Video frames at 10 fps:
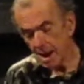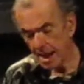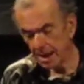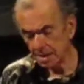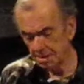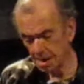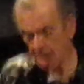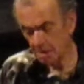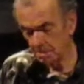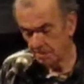And
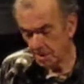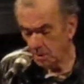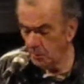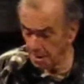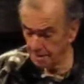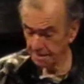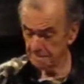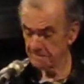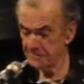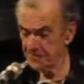uh, will
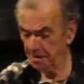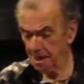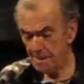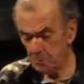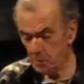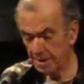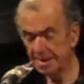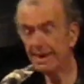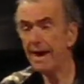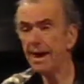it fill up
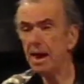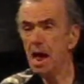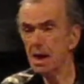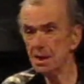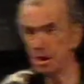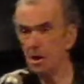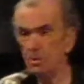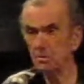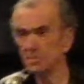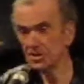one day, you
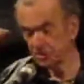know, the